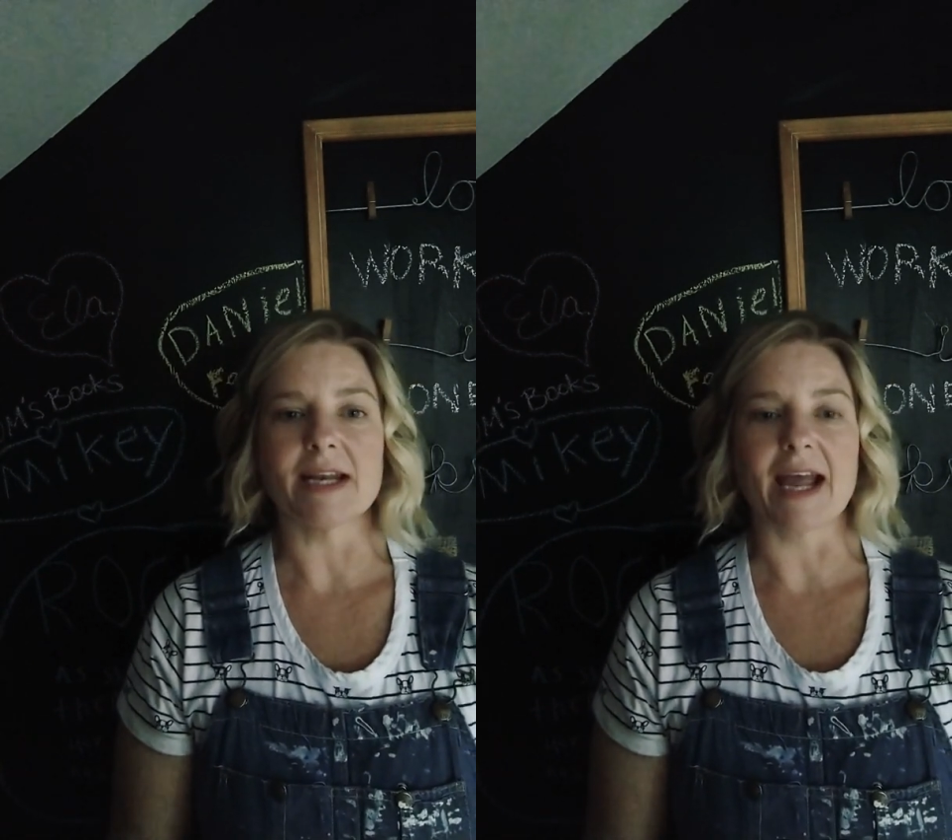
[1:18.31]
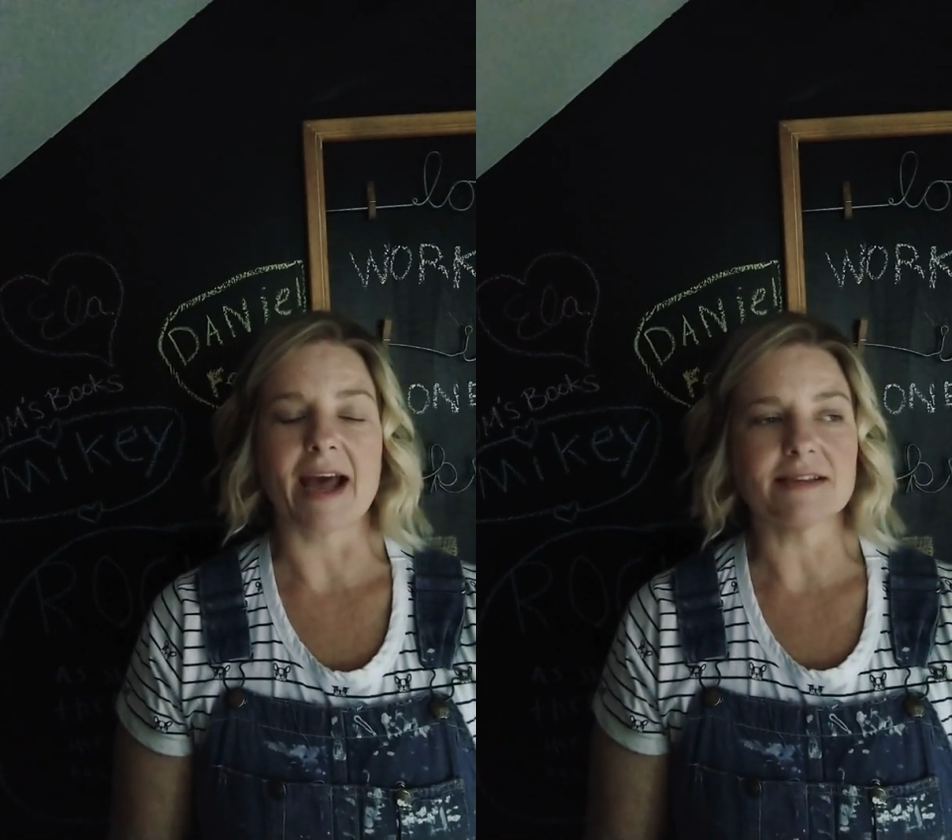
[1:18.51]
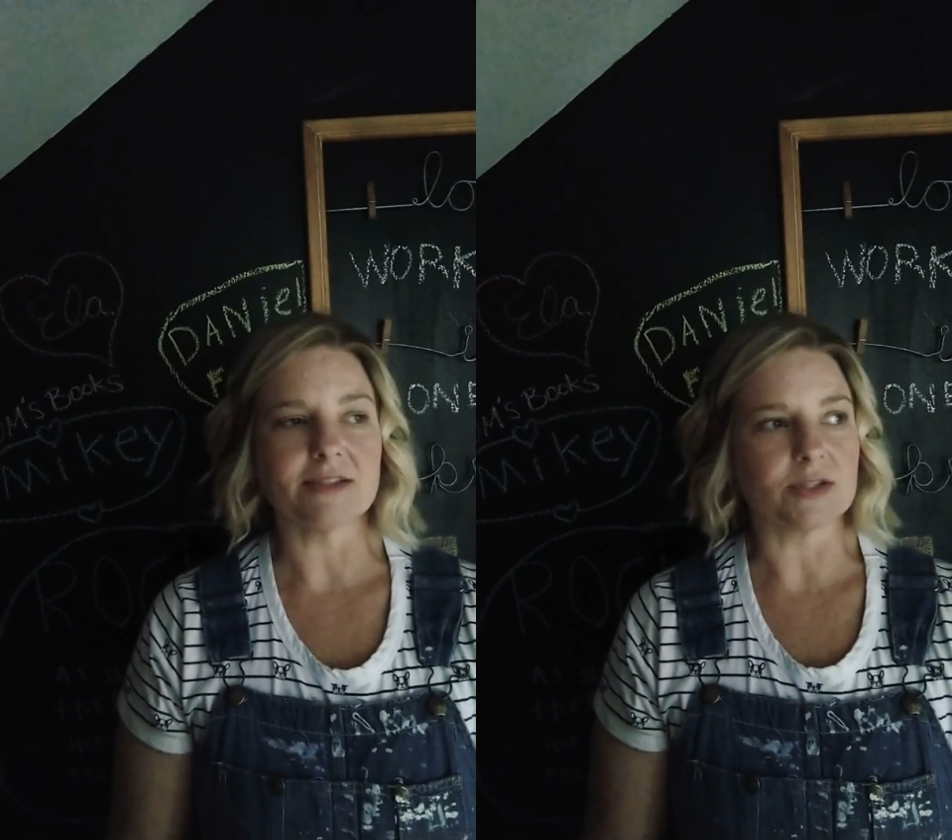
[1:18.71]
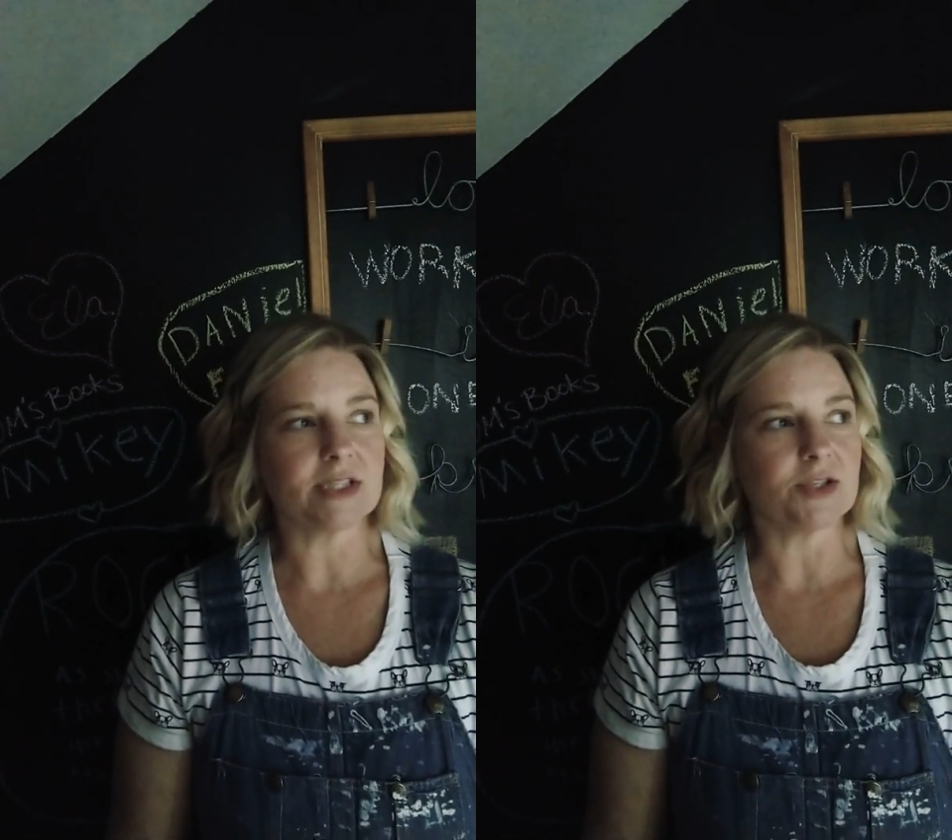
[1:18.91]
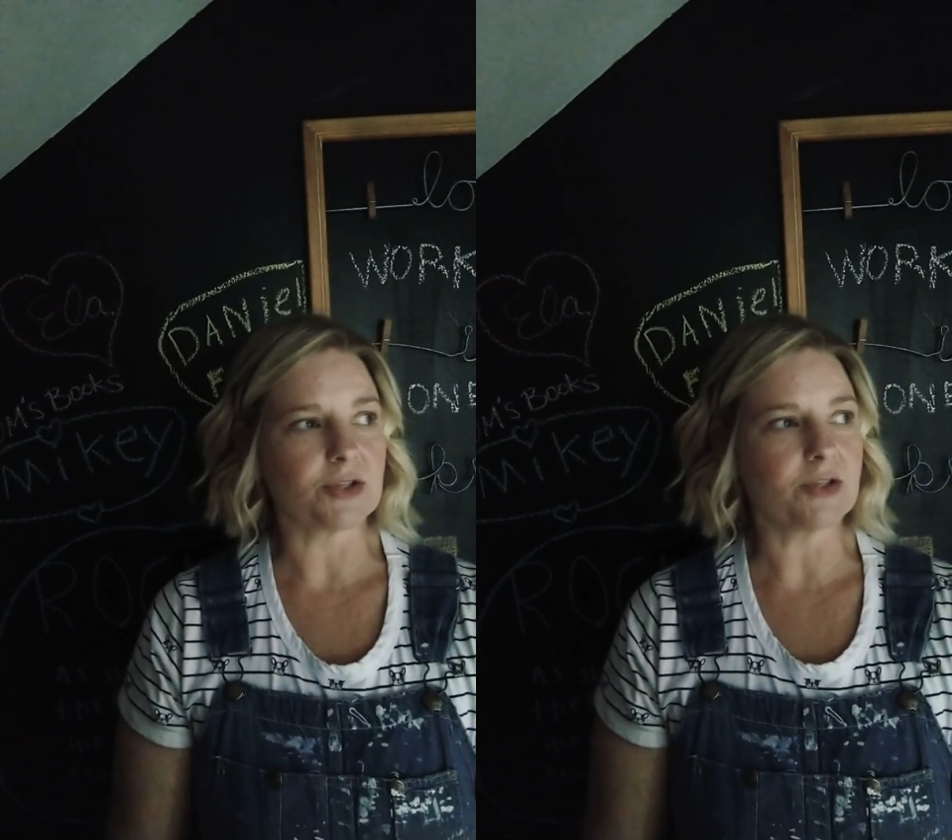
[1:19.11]
and I ask their
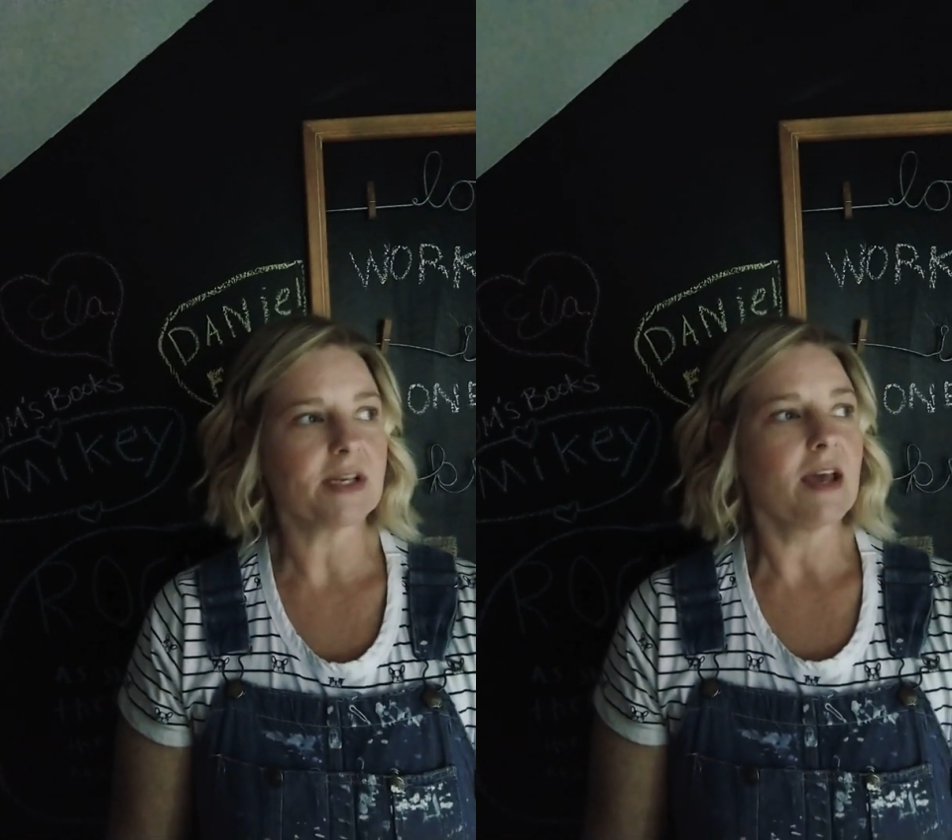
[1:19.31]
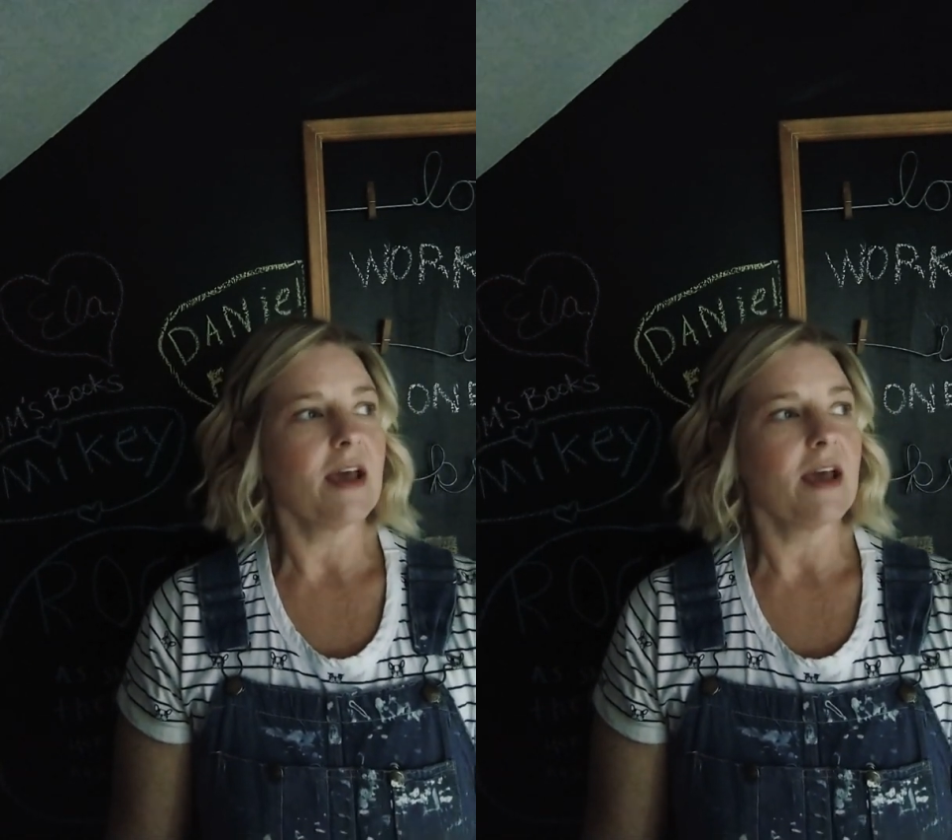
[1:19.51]
teachers,